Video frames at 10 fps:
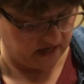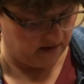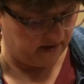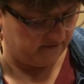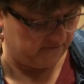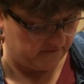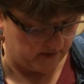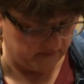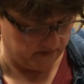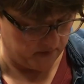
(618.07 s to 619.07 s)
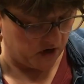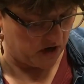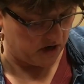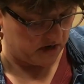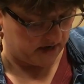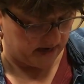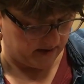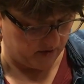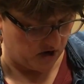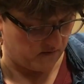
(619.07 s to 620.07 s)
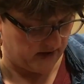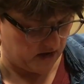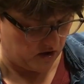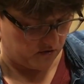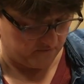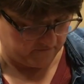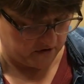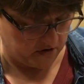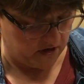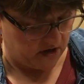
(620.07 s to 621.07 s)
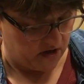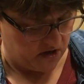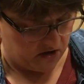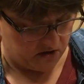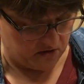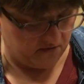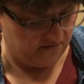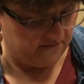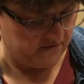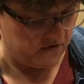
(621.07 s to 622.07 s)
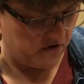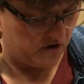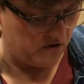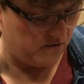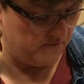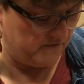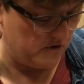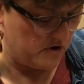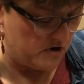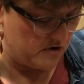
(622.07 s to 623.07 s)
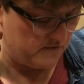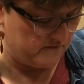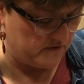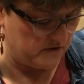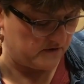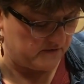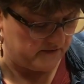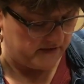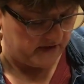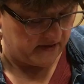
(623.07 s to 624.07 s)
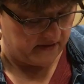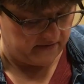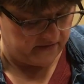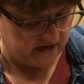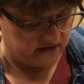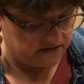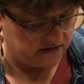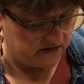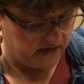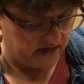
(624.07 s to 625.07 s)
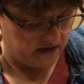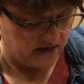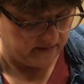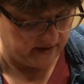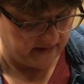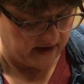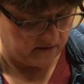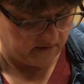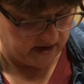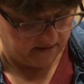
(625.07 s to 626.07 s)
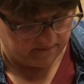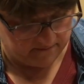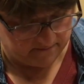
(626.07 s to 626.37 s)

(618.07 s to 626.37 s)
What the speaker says: coming from the part and I'm going over, over, over, over. And there's their hair coming that way.